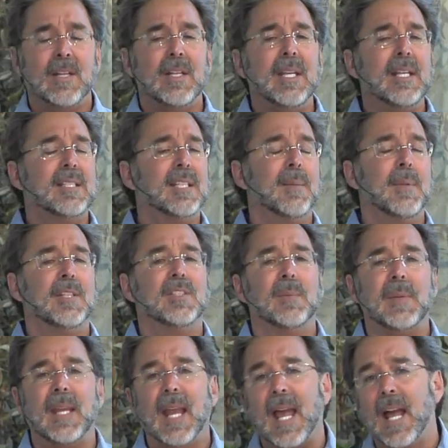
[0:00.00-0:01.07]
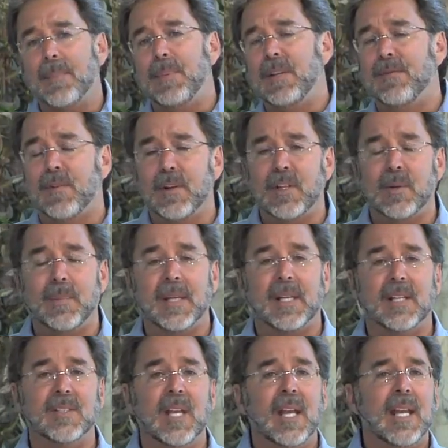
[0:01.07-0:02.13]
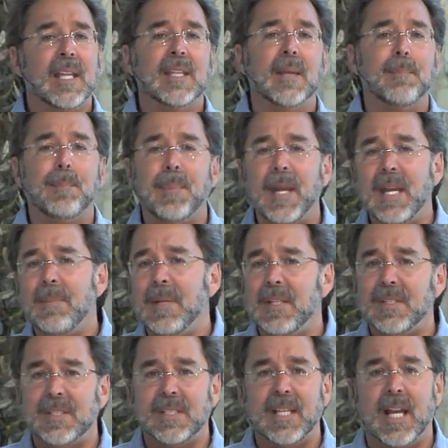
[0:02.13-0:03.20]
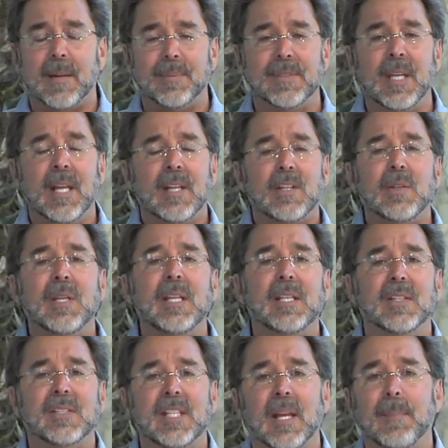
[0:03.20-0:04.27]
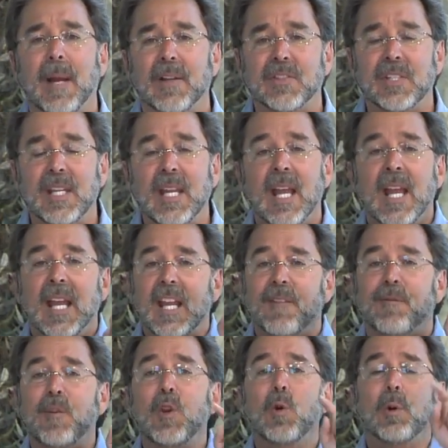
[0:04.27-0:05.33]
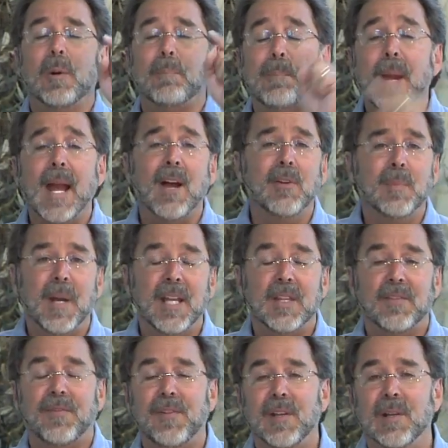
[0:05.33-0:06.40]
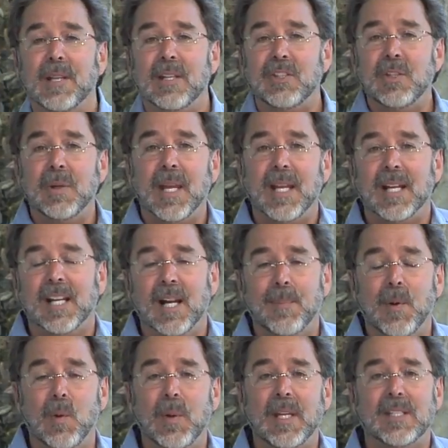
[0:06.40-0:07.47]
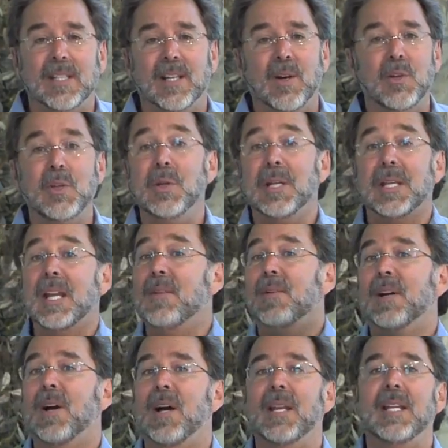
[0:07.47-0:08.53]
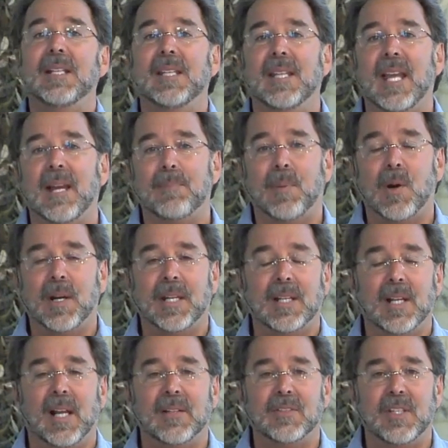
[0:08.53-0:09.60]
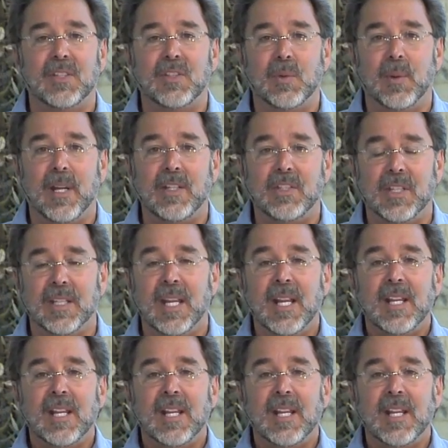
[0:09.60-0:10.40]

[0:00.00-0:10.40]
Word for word: You need somebody that's going to be happy for you because in the baby steps, you need to step out. See, if you were bound by the fear that you had a couple weeks ago, you'd have never gone into that parking lot situation.